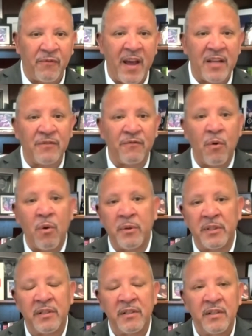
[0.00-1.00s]
Fast
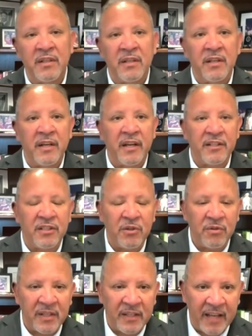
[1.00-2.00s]
forward to
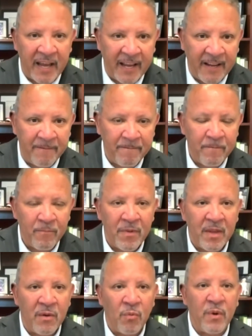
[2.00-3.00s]
today,
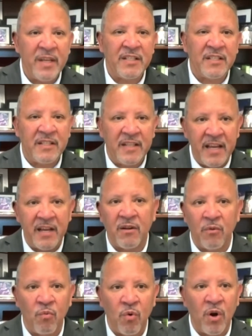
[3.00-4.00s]
we
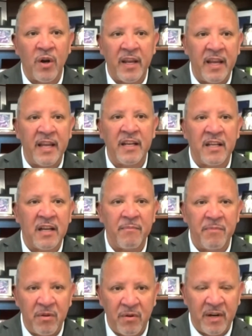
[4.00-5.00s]
still work in
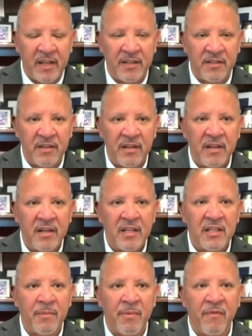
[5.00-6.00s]
communities
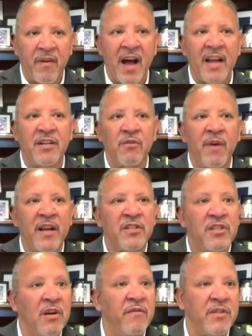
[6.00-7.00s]
to provide direct
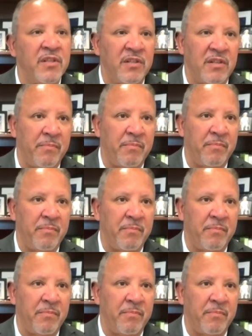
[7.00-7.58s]
services to